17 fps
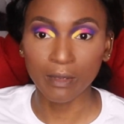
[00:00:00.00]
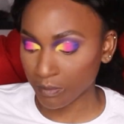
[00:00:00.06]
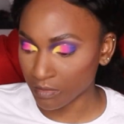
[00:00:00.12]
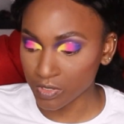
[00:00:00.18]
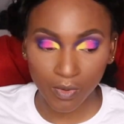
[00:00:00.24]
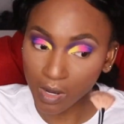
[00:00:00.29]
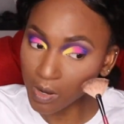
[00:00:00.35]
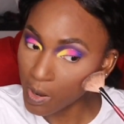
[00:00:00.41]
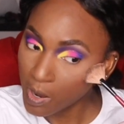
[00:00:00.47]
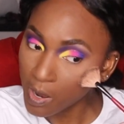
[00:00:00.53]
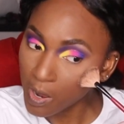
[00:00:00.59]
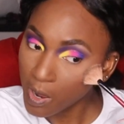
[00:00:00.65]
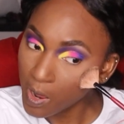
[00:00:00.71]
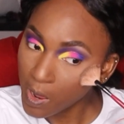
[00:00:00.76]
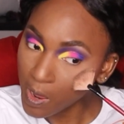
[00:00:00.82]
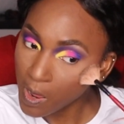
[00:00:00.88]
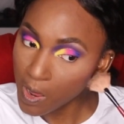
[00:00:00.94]
I realized it
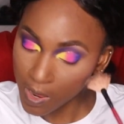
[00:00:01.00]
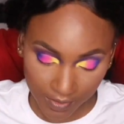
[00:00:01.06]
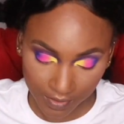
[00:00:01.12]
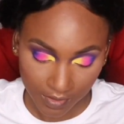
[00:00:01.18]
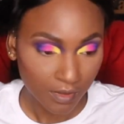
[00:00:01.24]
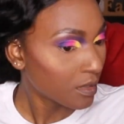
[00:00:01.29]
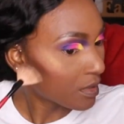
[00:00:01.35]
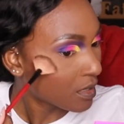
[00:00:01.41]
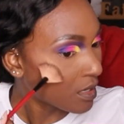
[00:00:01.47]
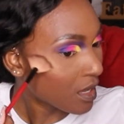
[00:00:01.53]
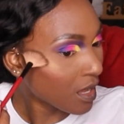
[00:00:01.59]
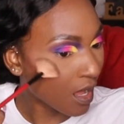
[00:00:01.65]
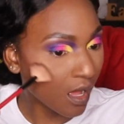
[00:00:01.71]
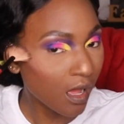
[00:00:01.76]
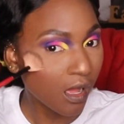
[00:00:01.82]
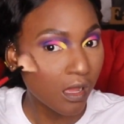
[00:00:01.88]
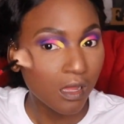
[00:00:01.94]
wasn't showing up the way I
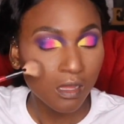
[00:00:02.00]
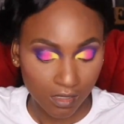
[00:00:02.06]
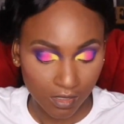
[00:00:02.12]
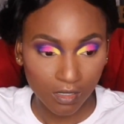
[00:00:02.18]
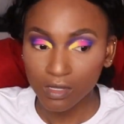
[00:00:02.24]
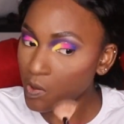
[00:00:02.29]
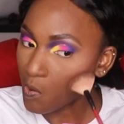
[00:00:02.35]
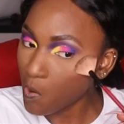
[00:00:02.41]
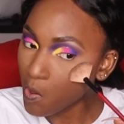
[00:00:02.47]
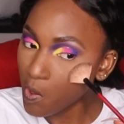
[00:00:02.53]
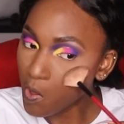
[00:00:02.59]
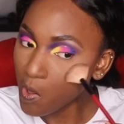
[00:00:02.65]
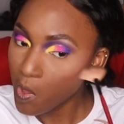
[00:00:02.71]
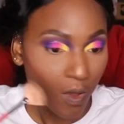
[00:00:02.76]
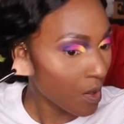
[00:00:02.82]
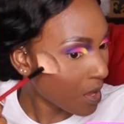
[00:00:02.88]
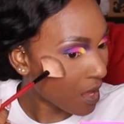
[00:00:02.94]
wanted to. I
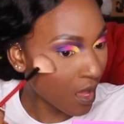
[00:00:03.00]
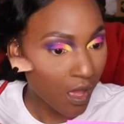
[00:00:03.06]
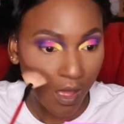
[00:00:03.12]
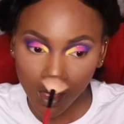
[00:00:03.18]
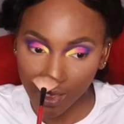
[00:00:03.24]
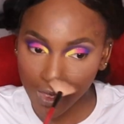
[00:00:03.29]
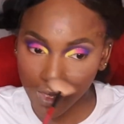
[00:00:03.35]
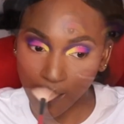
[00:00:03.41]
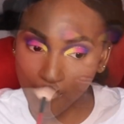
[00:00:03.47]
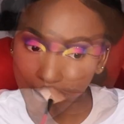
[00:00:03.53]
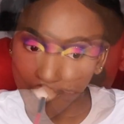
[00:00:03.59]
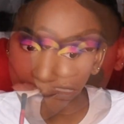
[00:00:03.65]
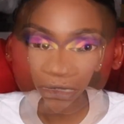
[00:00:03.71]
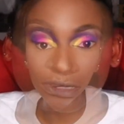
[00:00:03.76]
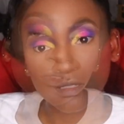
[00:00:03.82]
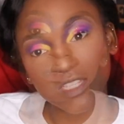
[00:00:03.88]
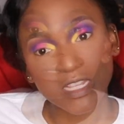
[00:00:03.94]
also picked up a
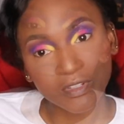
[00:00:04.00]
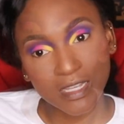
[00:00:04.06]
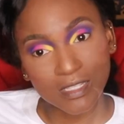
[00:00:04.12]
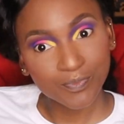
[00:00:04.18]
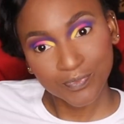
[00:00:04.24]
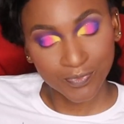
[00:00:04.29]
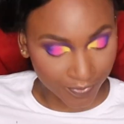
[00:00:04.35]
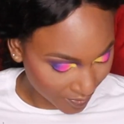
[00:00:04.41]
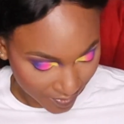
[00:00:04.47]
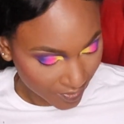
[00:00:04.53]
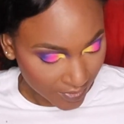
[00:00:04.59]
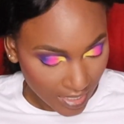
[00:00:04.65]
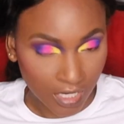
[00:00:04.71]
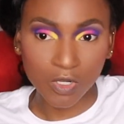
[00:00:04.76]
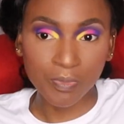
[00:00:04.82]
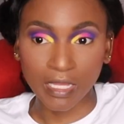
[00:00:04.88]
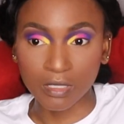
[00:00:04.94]
highlighter from Anastasia
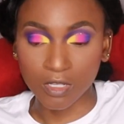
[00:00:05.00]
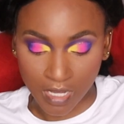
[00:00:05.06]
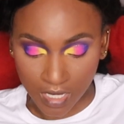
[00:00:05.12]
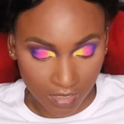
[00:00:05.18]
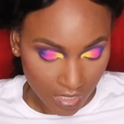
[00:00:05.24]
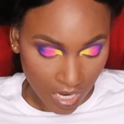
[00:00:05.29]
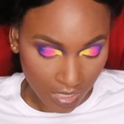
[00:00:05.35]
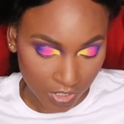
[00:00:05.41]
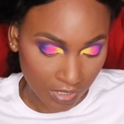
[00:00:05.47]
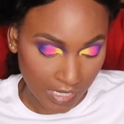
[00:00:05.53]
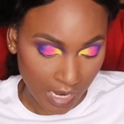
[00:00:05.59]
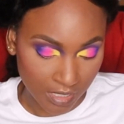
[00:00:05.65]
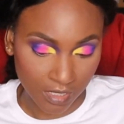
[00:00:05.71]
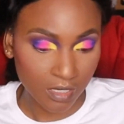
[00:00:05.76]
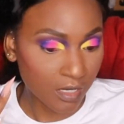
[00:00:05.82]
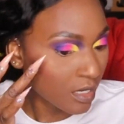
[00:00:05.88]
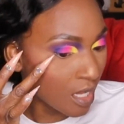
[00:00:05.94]
Beverly Hills when I was
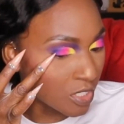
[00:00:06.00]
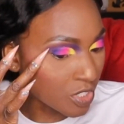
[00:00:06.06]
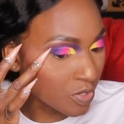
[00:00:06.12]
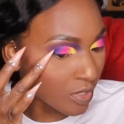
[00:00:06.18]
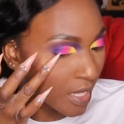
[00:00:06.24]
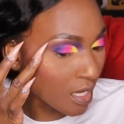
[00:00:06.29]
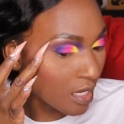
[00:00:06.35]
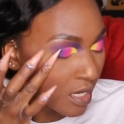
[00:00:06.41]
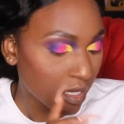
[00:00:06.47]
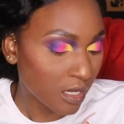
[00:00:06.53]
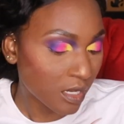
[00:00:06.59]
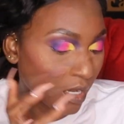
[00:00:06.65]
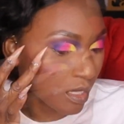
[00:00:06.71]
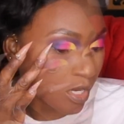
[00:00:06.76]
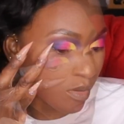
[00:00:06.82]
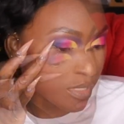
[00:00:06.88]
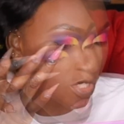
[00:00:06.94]
in Macy's
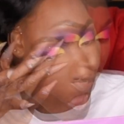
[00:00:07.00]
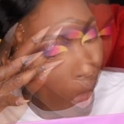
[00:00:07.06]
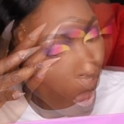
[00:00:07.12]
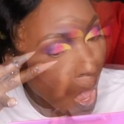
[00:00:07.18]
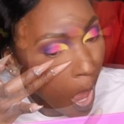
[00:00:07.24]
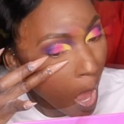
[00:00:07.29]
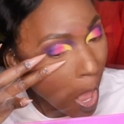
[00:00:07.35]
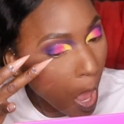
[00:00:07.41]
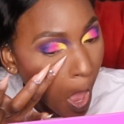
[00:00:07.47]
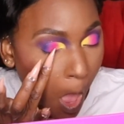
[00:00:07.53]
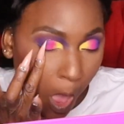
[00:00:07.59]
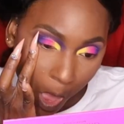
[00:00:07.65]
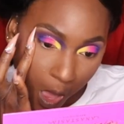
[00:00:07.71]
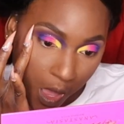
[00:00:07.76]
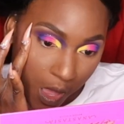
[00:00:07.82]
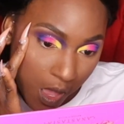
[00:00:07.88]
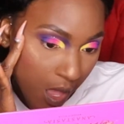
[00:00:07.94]
in the shade Peach
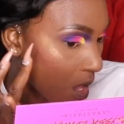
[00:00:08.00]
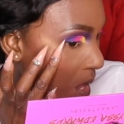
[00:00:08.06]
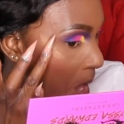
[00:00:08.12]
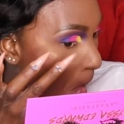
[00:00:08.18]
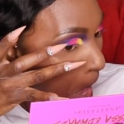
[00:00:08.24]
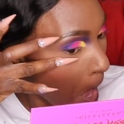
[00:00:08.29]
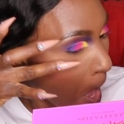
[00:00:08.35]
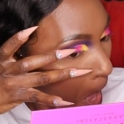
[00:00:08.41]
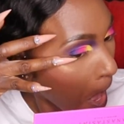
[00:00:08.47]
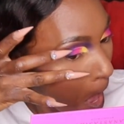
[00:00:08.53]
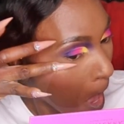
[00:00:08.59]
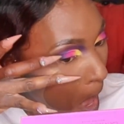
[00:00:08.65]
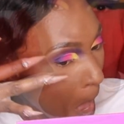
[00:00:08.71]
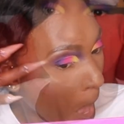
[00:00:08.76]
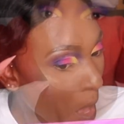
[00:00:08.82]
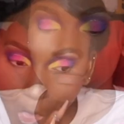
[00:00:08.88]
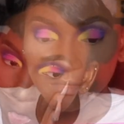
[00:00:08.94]
Fizz, so here I am
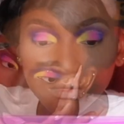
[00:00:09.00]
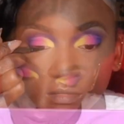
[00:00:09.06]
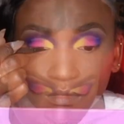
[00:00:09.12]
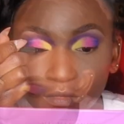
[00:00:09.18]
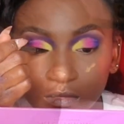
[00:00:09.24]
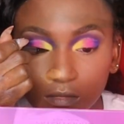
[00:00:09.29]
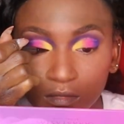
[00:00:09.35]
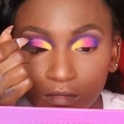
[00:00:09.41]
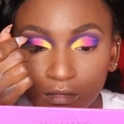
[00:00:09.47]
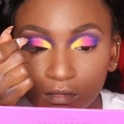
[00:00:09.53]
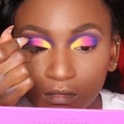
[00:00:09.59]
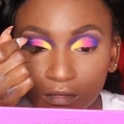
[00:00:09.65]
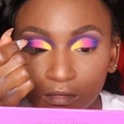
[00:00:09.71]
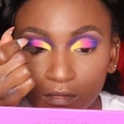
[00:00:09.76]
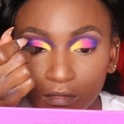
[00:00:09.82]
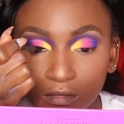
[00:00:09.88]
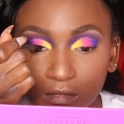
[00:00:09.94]
adding that.
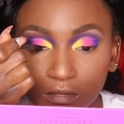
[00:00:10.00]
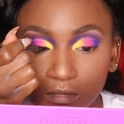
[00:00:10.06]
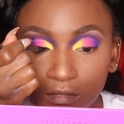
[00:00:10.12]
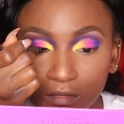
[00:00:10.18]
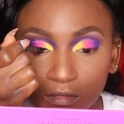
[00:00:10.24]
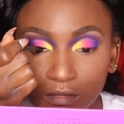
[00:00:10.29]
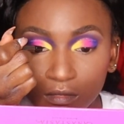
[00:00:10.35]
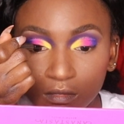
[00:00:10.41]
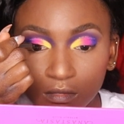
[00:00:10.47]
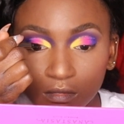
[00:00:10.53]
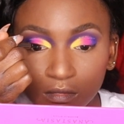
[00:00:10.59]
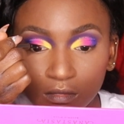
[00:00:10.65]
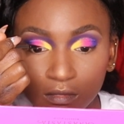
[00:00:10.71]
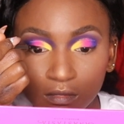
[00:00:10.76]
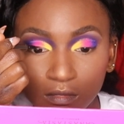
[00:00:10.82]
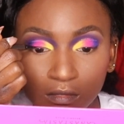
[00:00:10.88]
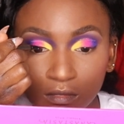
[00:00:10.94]
So now it's time to
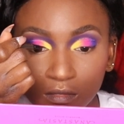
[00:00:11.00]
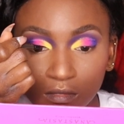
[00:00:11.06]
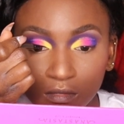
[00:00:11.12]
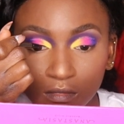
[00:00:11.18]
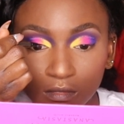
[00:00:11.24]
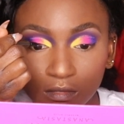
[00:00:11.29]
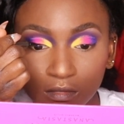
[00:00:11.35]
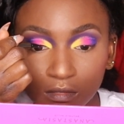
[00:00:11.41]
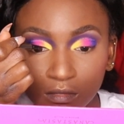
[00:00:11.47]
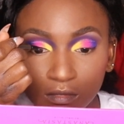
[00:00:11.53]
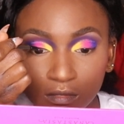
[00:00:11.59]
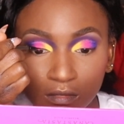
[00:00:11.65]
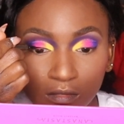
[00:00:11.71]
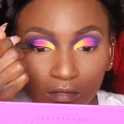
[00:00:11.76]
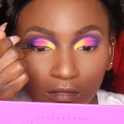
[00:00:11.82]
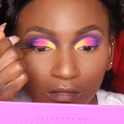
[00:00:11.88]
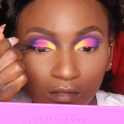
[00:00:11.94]
add the finishing
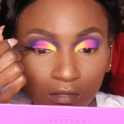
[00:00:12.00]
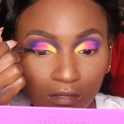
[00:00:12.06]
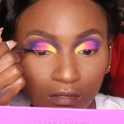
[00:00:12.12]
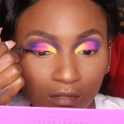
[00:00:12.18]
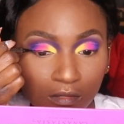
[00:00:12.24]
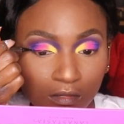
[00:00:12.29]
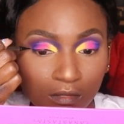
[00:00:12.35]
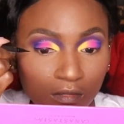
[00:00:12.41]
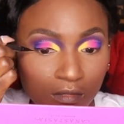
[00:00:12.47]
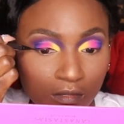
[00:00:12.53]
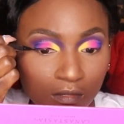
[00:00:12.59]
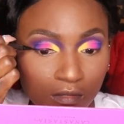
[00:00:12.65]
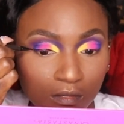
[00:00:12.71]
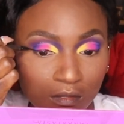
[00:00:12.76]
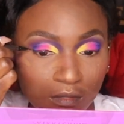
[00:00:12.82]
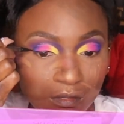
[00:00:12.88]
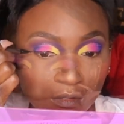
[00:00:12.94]
touches. I'm just going in with
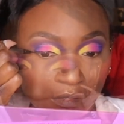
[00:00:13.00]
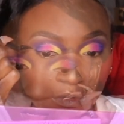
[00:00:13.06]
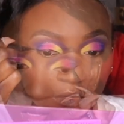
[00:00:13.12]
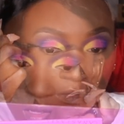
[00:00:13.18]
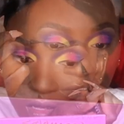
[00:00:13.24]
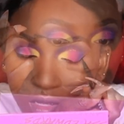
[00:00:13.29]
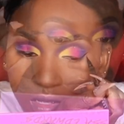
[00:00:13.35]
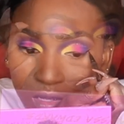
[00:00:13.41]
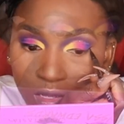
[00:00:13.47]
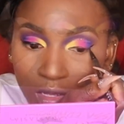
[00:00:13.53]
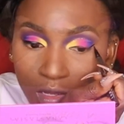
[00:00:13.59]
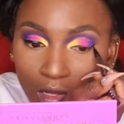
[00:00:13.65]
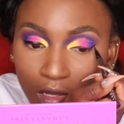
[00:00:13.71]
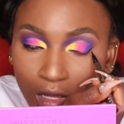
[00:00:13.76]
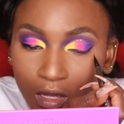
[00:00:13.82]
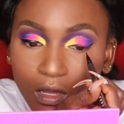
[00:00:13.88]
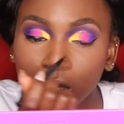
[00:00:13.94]
a liquid liner
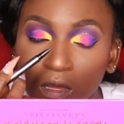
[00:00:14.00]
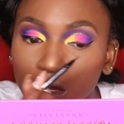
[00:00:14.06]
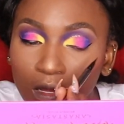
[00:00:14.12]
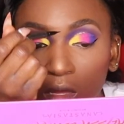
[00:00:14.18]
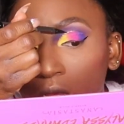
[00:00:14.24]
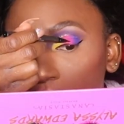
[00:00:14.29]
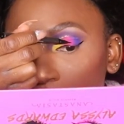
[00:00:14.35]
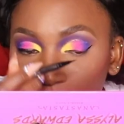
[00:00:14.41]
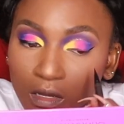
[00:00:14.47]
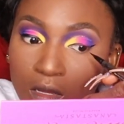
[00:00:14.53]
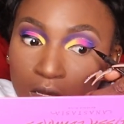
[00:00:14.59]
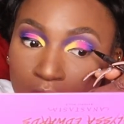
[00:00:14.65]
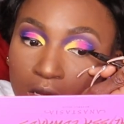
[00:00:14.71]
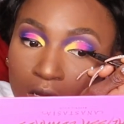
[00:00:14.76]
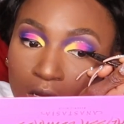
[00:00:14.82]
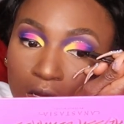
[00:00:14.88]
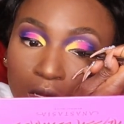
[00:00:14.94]
in
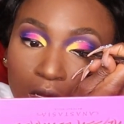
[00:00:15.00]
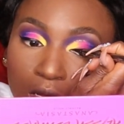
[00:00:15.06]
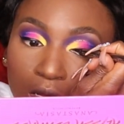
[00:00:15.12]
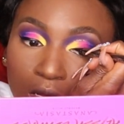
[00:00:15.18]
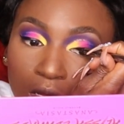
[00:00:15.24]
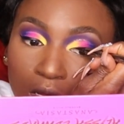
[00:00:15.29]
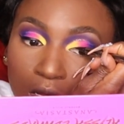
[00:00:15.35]
Black by